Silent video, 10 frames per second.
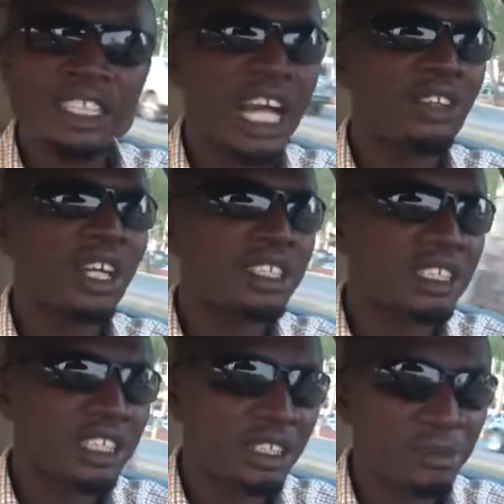they are not the
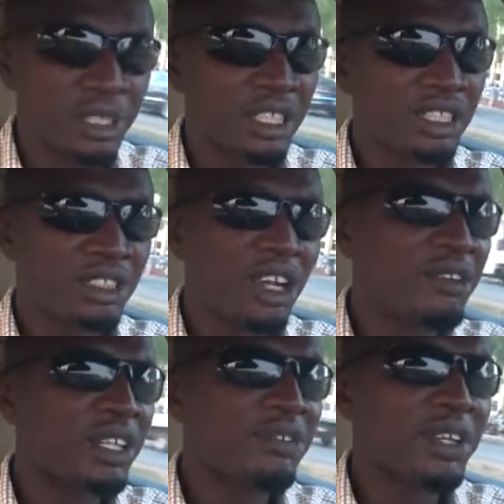same. So
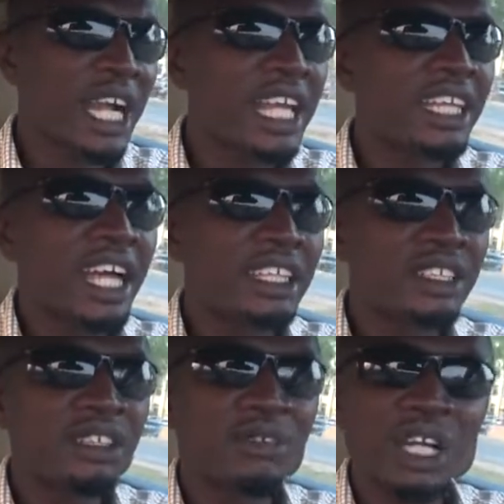even if you can't tell the
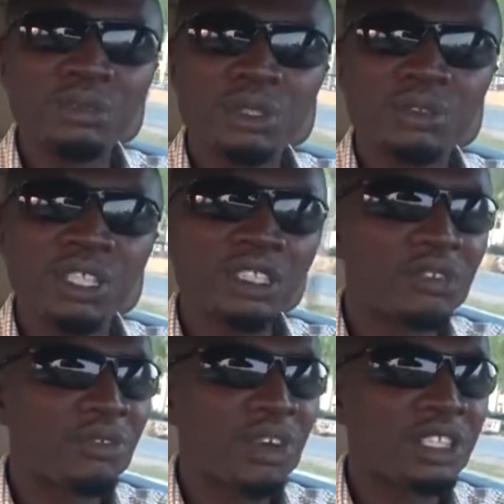difference between the
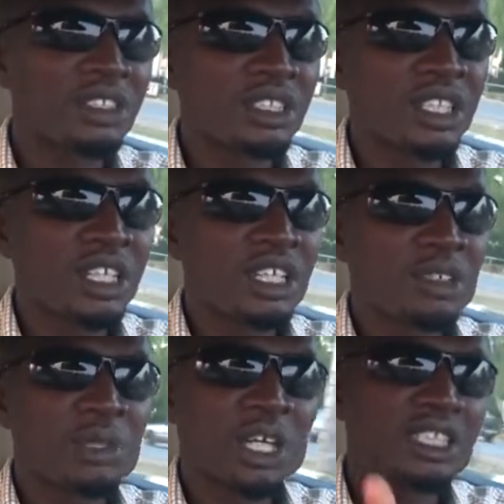front,
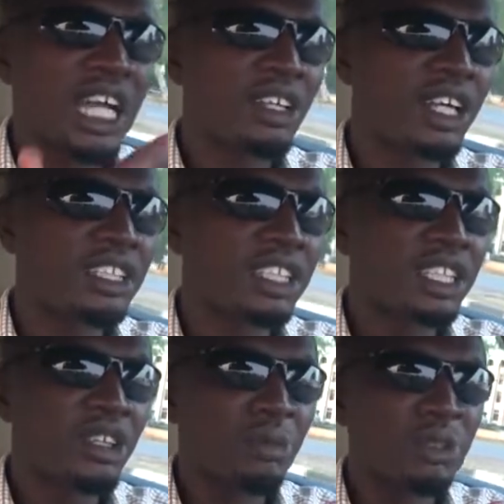because I know
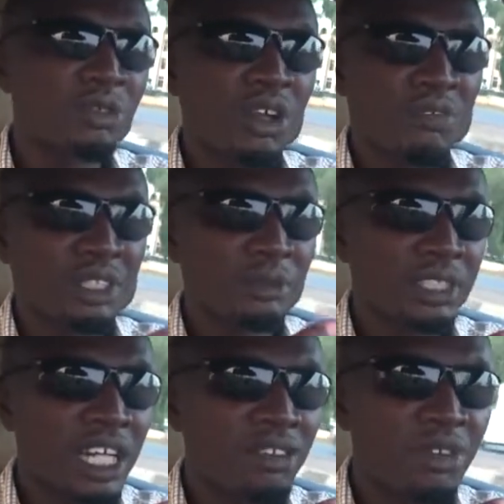the EW12,
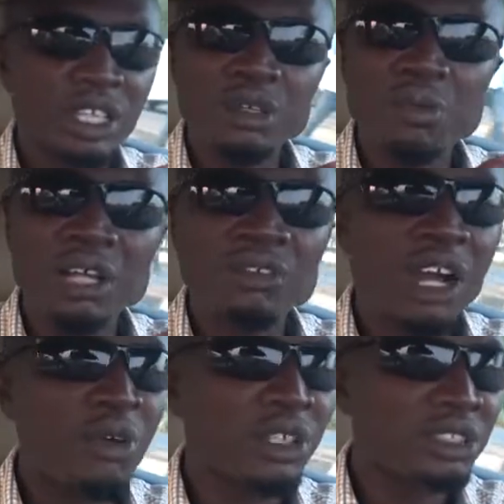especially for the
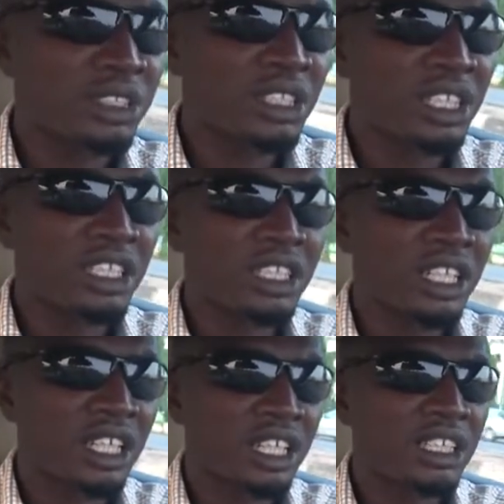manual ones,
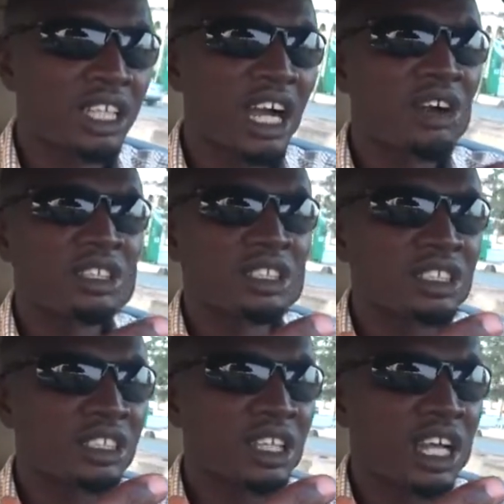their own
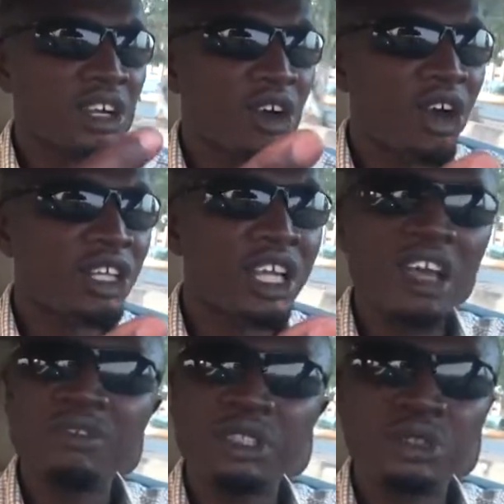is called
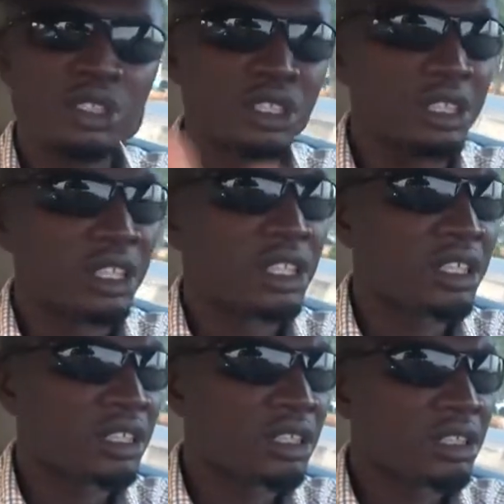heavy duty.
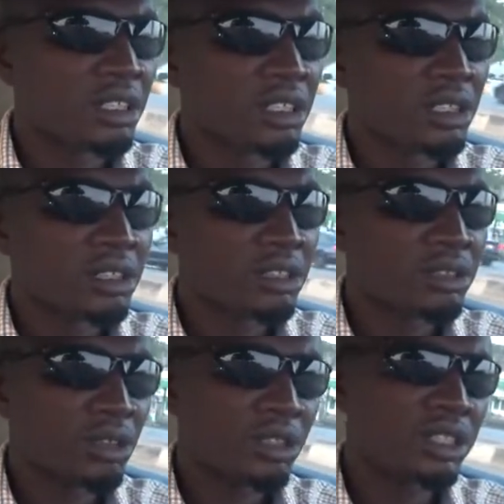
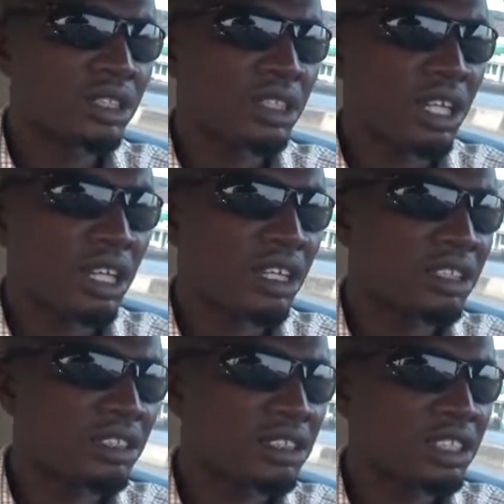So
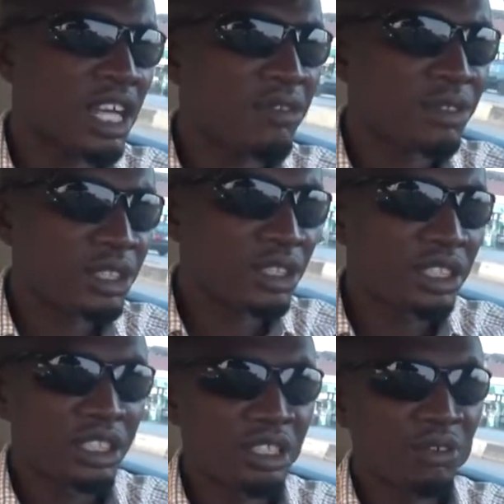it's heavy
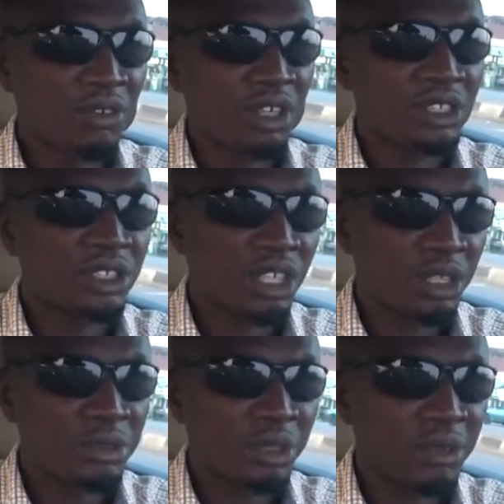duty front shock
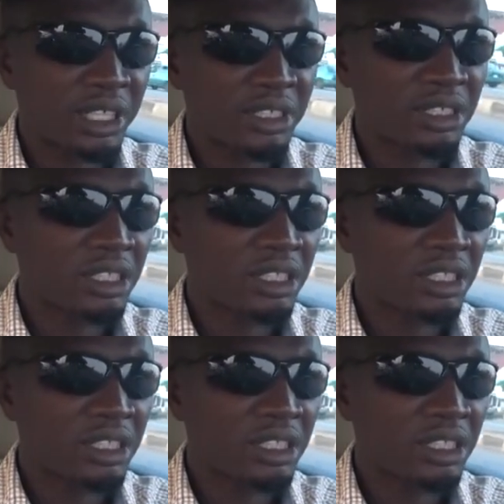absorbers.